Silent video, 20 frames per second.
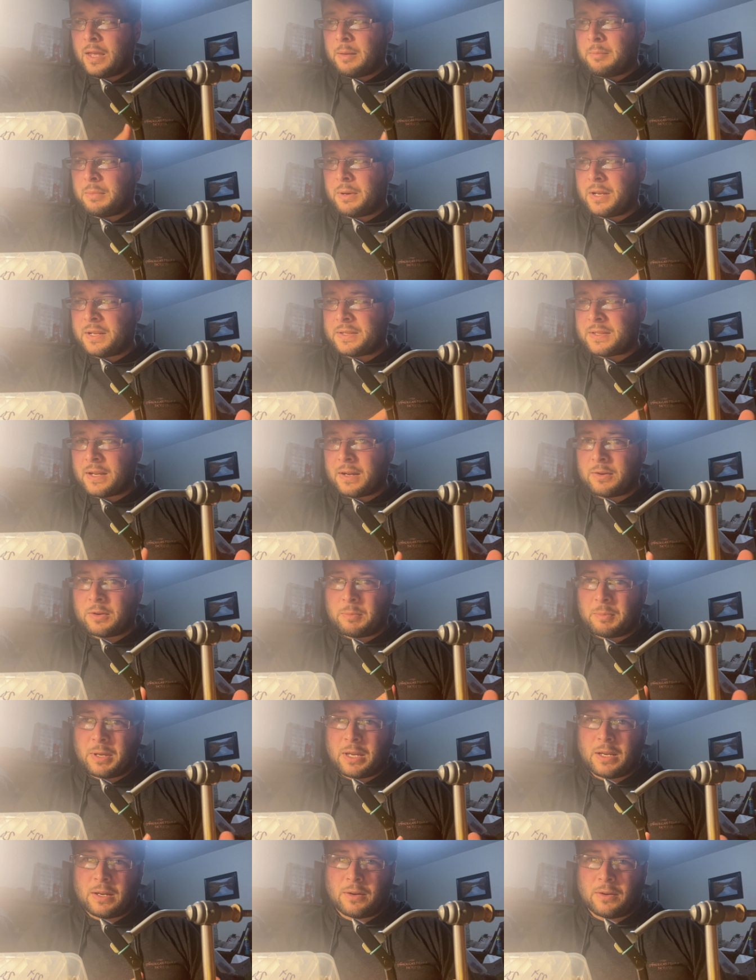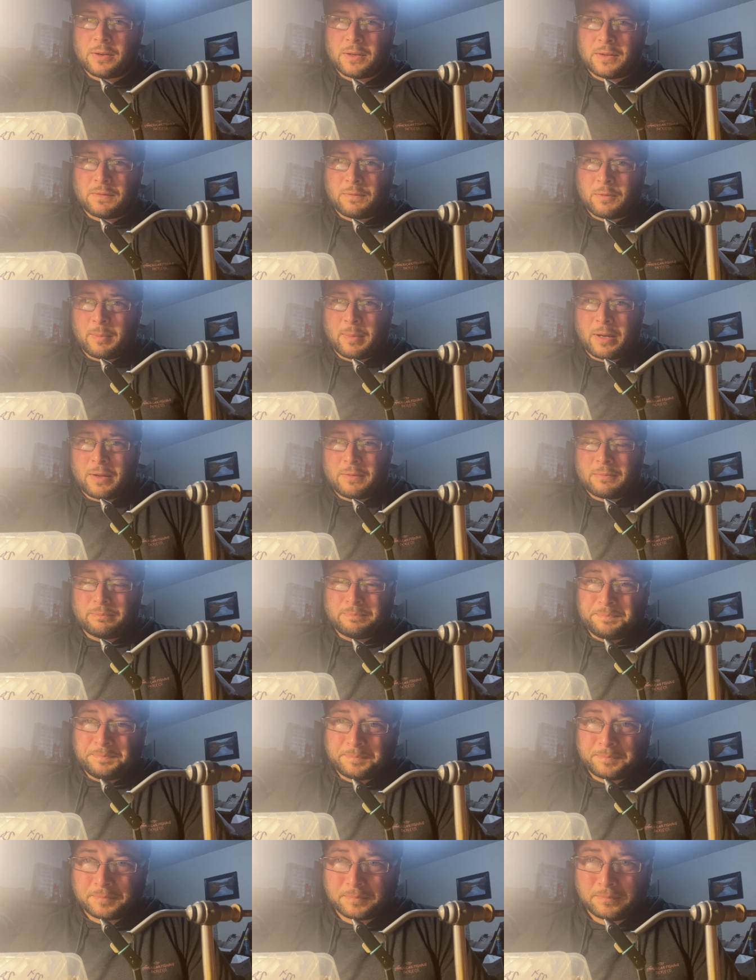But it's not going to be here for about
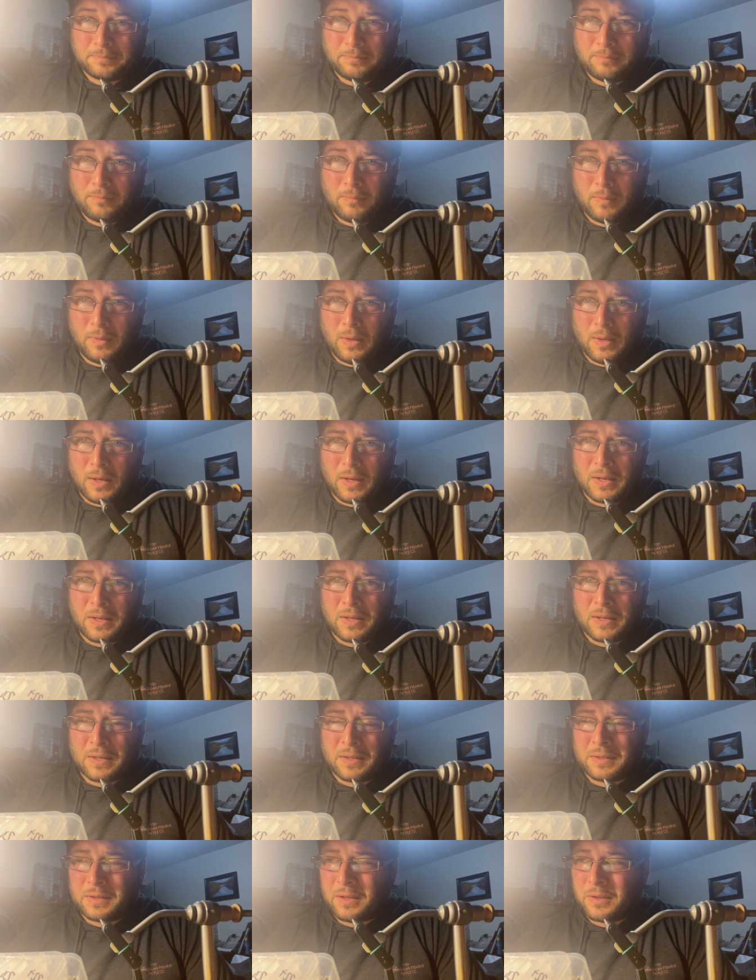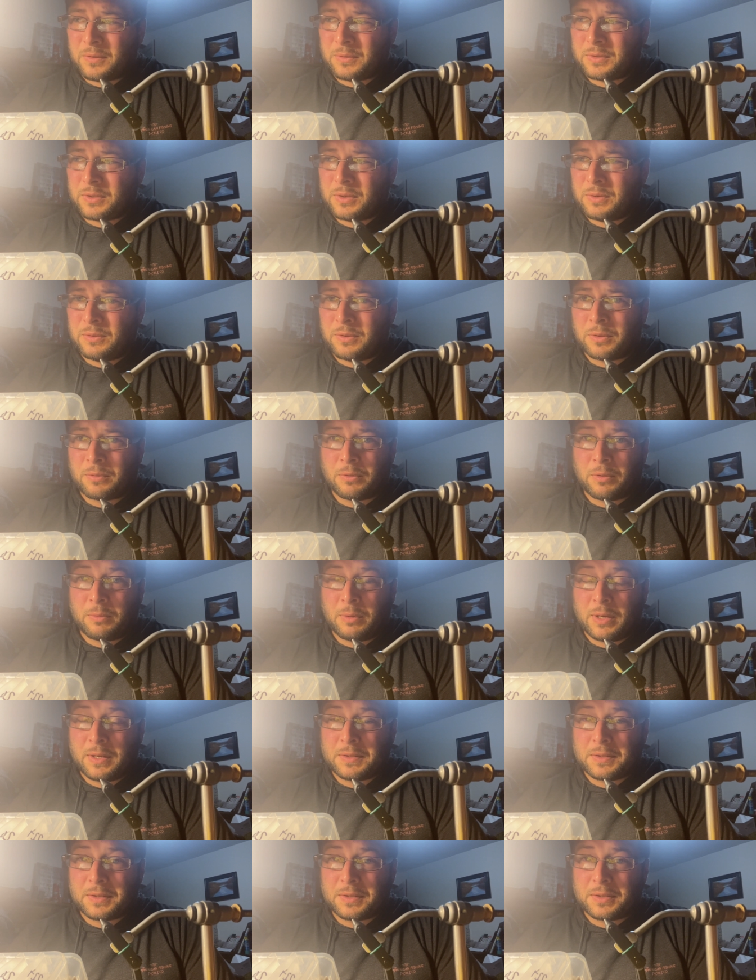another 2 to 3
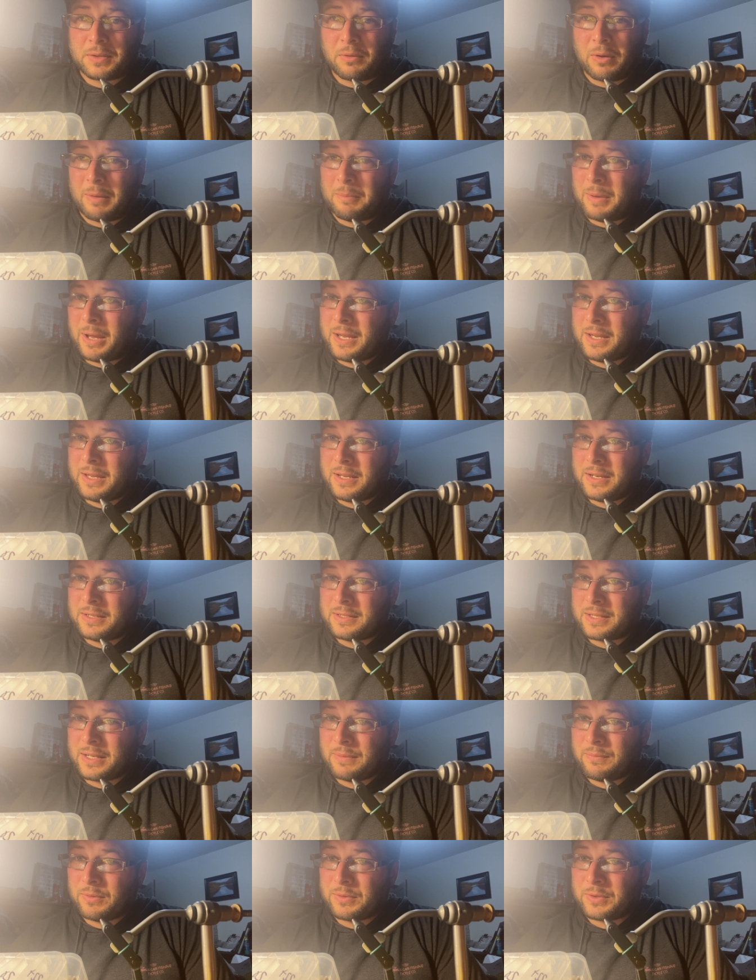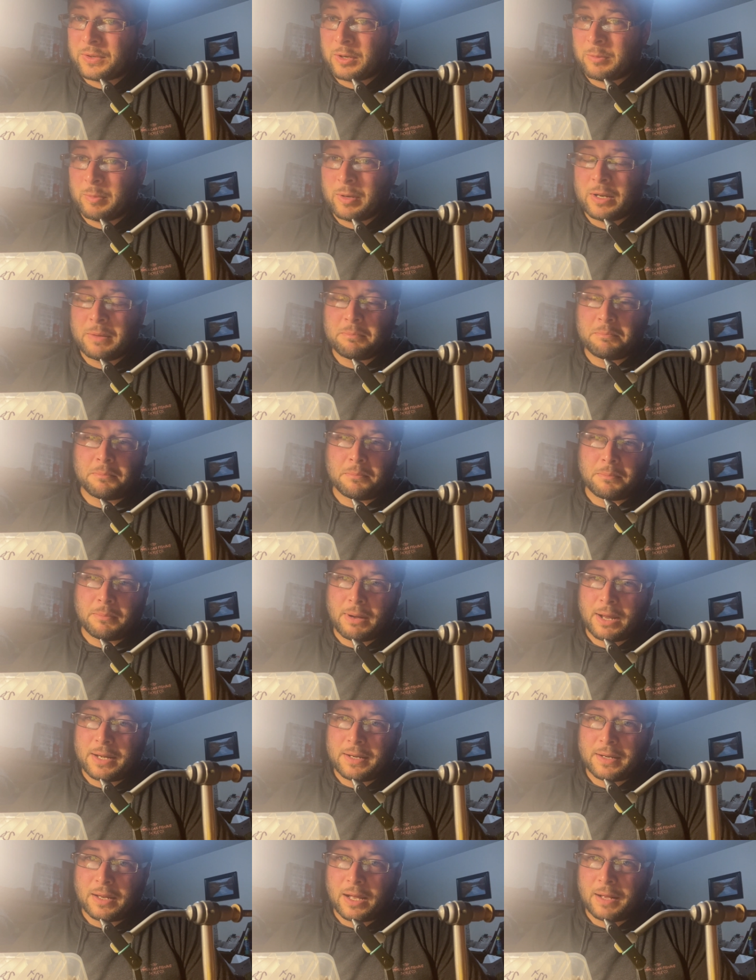weeks. So I might get it in time for a tournament,
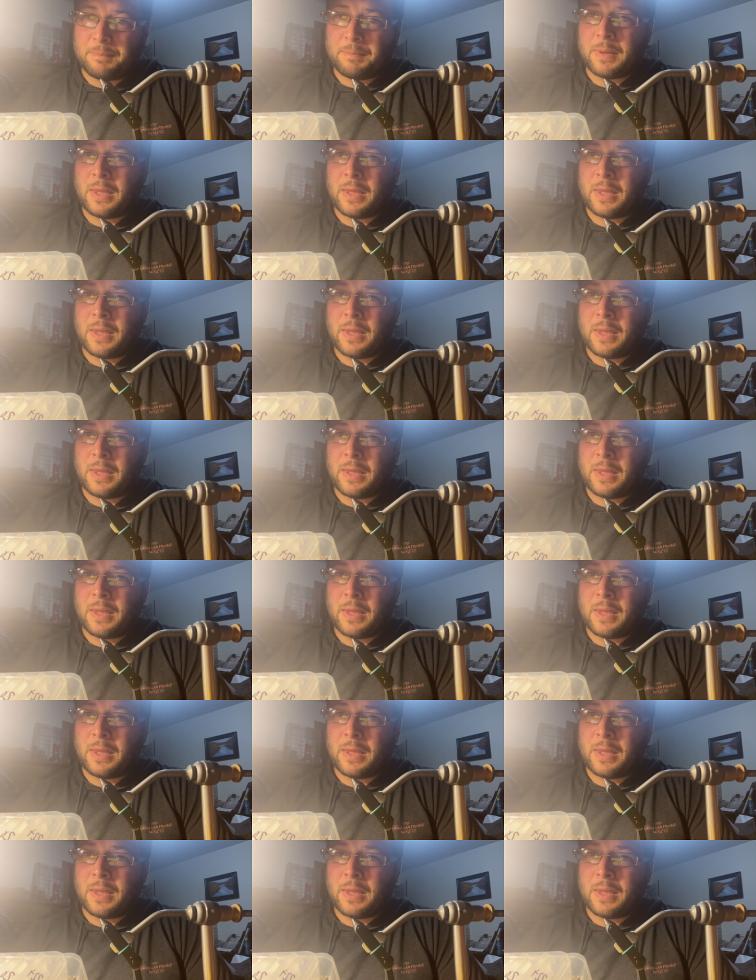might not.